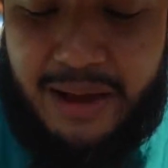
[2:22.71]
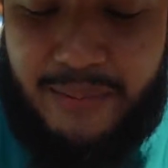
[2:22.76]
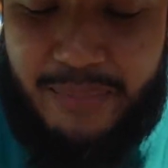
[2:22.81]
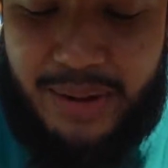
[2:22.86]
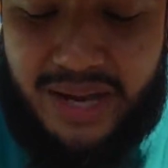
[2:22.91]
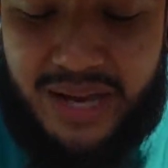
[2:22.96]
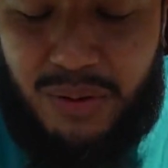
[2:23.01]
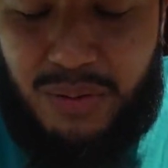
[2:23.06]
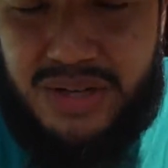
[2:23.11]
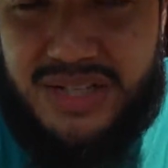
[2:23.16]

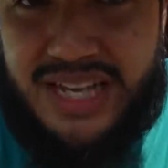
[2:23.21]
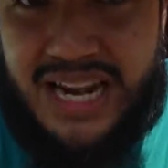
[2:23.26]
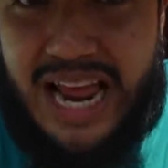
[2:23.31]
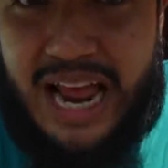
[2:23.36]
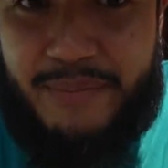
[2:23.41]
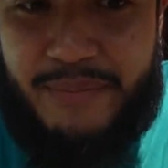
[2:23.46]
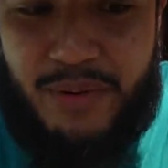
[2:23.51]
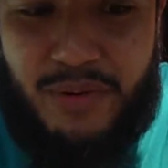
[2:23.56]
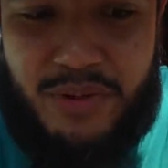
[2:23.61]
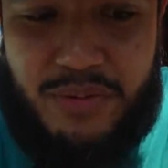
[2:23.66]
Becky wasn't
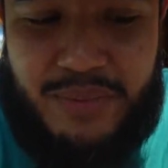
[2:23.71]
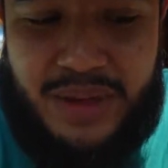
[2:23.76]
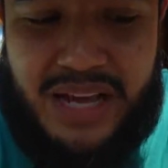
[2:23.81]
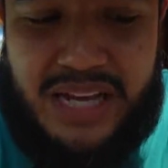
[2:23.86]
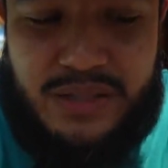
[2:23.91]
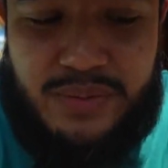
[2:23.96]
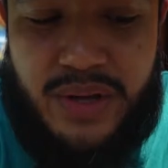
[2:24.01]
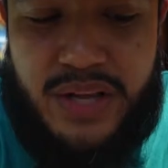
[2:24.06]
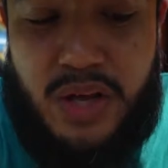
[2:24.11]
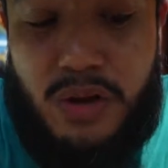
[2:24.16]
happy with me
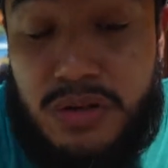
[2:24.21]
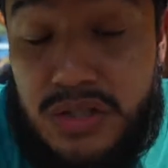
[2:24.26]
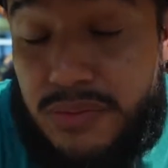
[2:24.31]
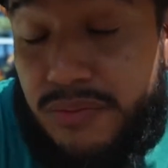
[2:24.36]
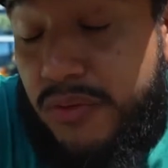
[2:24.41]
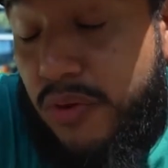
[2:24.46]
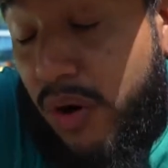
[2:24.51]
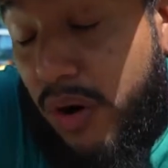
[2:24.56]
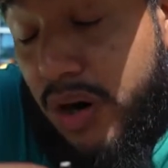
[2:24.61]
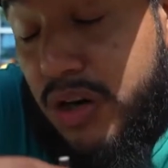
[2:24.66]
because we use
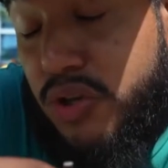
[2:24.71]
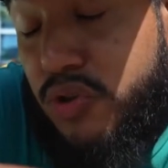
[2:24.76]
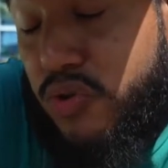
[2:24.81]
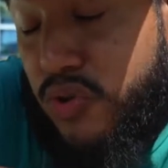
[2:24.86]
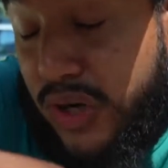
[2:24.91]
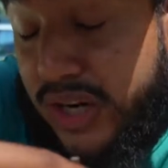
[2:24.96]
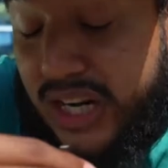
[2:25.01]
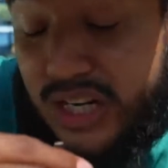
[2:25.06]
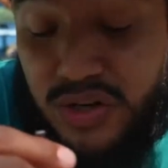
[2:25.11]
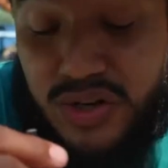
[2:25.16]
them for our
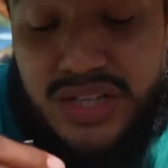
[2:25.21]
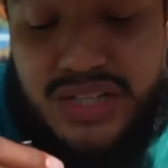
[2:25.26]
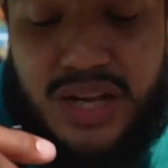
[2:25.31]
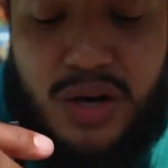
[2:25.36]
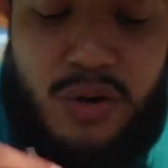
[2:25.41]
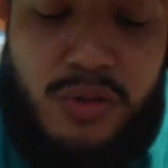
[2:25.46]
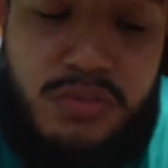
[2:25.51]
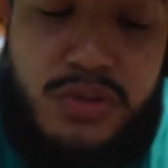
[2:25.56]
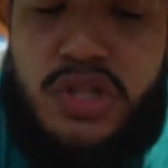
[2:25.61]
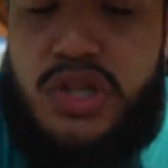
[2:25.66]
freaky drinks at
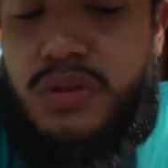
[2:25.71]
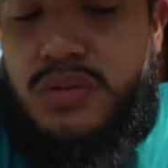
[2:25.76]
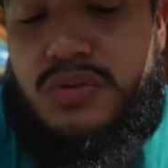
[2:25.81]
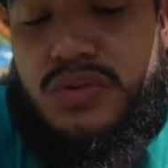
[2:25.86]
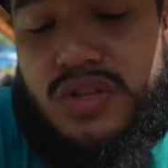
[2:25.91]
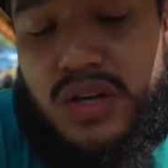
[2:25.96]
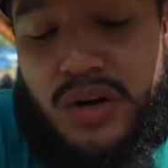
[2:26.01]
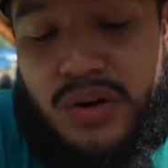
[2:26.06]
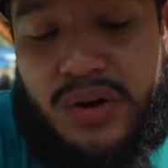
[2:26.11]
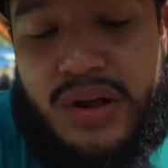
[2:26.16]
home too.
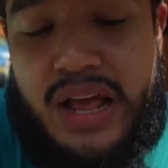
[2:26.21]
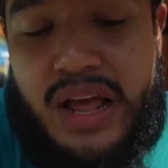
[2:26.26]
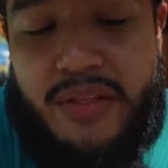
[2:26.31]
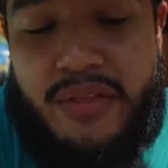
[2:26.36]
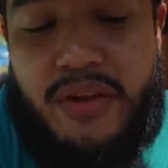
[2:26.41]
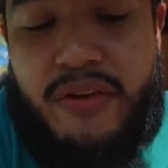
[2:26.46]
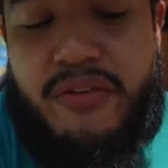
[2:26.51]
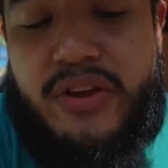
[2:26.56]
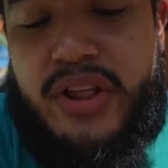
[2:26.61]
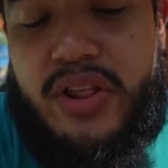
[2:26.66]
So
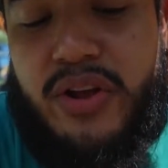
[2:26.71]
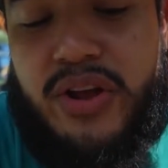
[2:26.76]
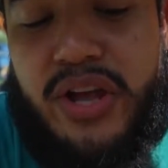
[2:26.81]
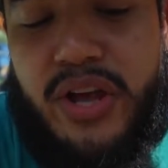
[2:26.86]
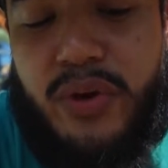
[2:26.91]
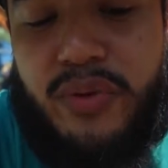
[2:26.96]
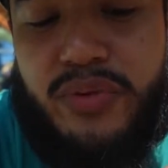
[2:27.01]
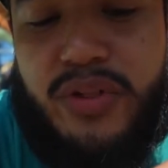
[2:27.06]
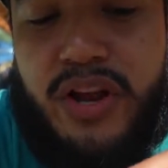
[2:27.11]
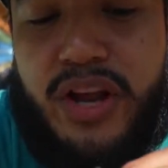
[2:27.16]
they're
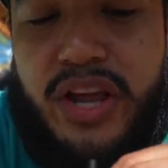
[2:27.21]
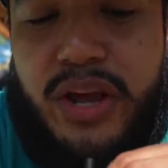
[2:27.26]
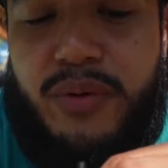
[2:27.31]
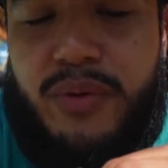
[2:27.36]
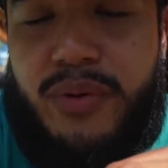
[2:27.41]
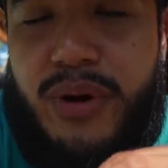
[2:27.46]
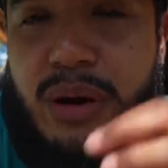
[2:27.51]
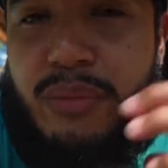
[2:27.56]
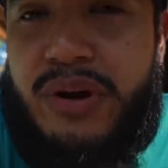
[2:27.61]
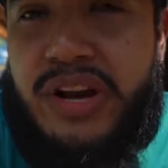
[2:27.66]
cute, they're
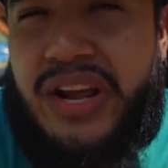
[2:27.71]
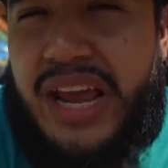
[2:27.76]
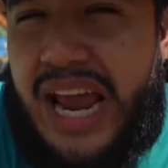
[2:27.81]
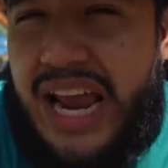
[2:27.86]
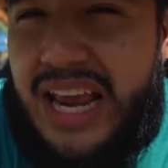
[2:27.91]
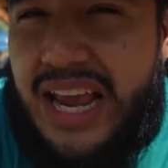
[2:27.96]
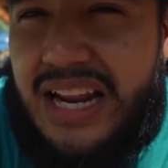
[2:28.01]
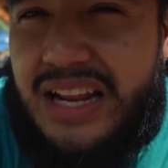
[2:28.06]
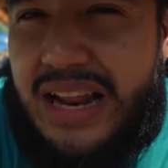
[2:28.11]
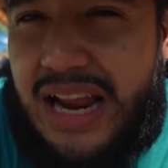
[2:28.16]
cute. When you
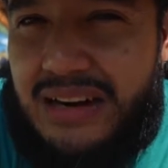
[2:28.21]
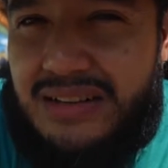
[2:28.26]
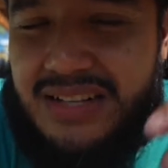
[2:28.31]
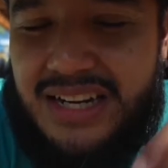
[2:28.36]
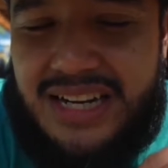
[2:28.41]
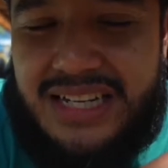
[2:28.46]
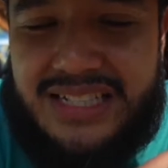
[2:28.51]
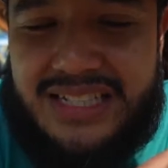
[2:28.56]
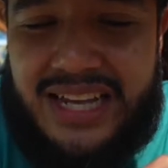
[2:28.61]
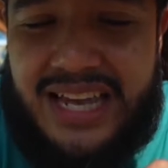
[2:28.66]
can't get down to
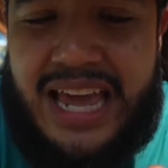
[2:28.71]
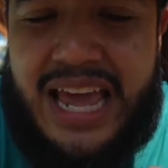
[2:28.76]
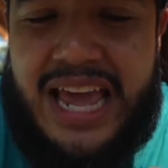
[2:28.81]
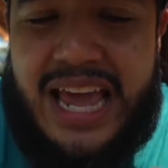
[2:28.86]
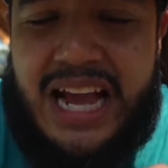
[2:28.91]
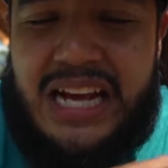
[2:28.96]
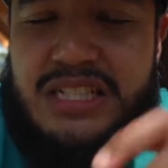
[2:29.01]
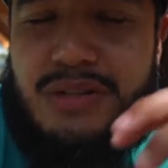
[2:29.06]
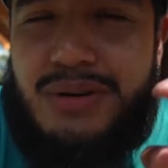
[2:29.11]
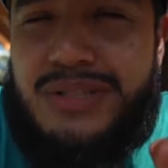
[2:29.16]
Disney,
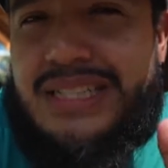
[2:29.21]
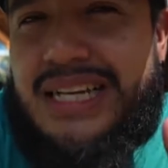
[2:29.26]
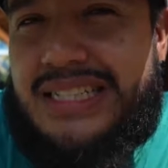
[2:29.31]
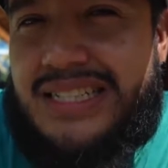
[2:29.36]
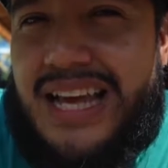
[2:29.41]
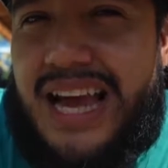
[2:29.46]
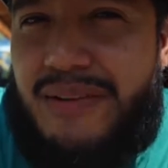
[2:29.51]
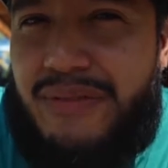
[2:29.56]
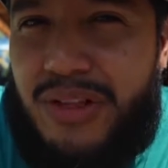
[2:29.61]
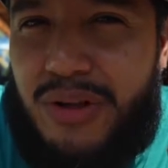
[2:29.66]
it's always nice
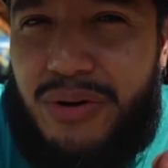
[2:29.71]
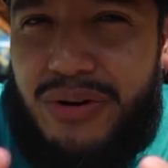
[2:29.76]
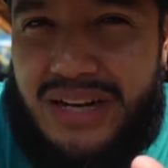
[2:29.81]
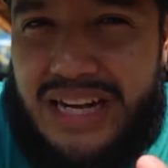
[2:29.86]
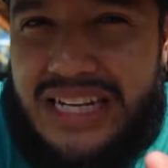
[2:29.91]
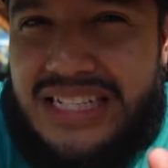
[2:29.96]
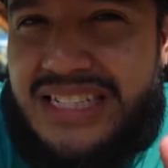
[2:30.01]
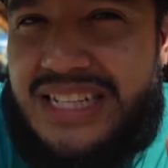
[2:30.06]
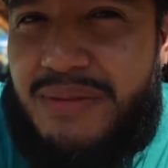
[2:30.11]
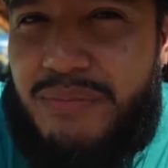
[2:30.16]
to have a little
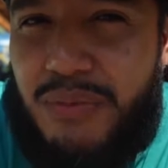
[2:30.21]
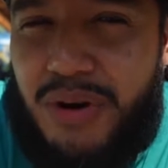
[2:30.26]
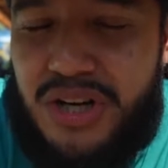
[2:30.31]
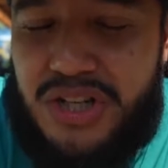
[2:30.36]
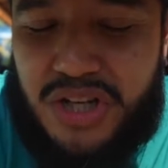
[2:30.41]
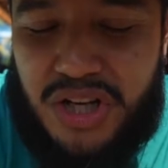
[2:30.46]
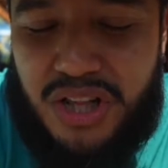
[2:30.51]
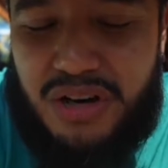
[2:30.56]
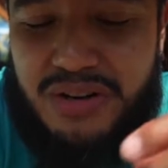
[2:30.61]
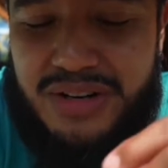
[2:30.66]
Disney
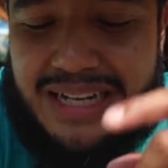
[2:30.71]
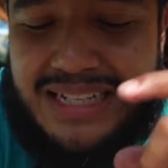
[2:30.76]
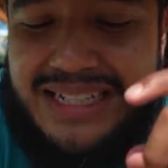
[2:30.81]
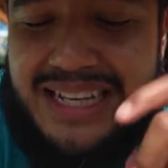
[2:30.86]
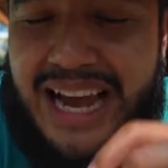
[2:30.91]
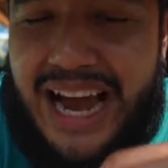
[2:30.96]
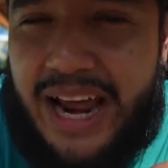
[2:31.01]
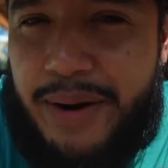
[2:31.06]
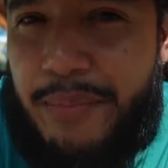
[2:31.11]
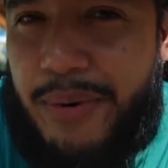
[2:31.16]
merch or a little
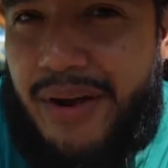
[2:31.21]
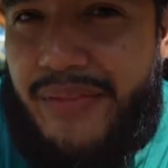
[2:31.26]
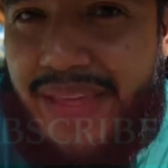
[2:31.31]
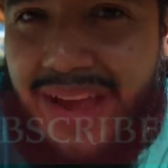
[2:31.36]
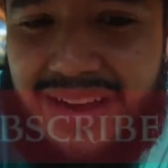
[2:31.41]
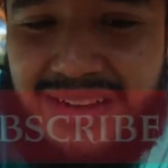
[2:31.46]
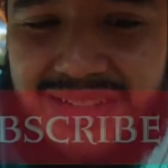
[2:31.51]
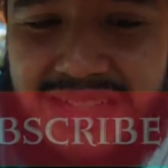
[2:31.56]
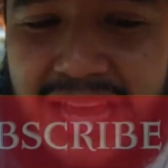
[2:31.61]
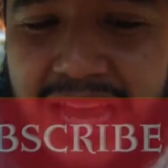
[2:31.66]
Disney item around the
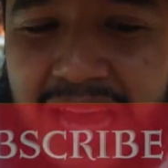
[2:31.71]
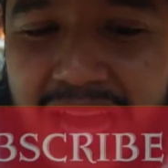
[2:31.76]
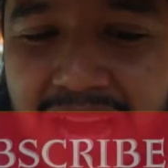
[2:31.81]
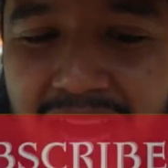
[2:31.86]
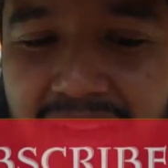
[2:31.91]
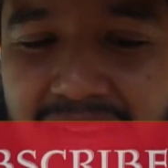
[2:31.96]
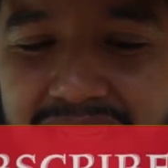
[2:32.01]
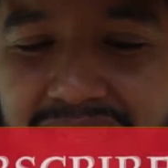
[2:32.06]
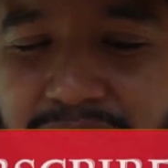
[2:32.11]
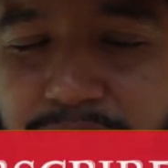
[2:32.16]

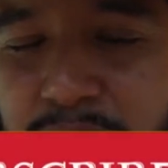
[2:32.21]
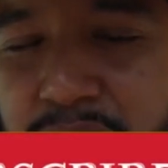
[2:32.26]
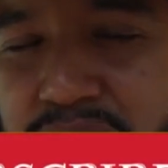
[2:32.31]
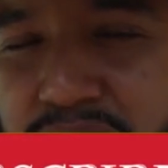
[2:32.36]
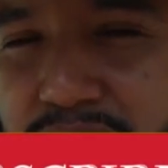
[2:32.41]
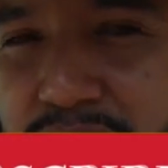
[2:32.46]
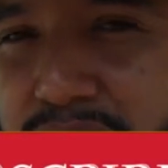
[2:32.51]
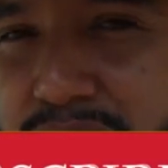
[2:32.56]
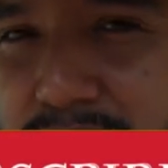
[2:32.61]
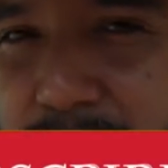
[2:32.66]
house to
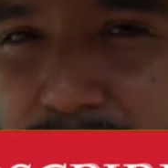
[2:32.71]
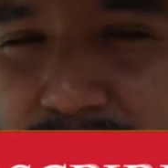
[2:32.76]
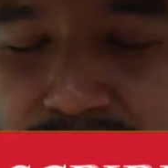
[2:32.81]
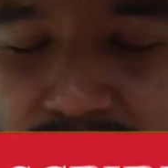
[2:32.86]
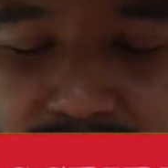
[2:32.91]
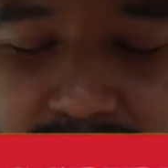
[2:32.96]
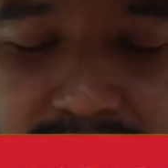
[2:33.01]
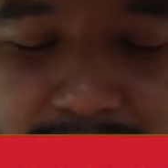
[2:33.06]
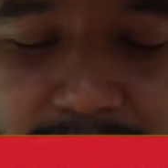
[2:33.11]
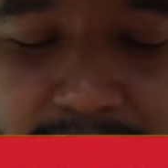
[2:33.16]
put
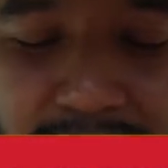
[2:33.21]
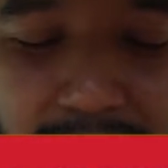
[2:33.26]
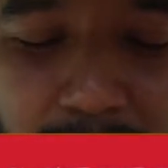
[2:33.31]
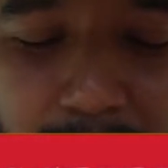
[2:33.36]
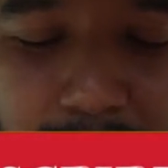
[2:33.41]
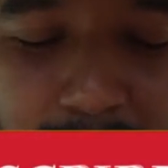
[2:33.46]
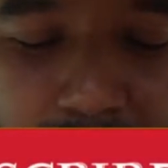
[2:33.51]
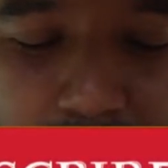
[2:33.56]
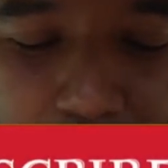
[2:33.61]
you in a smile.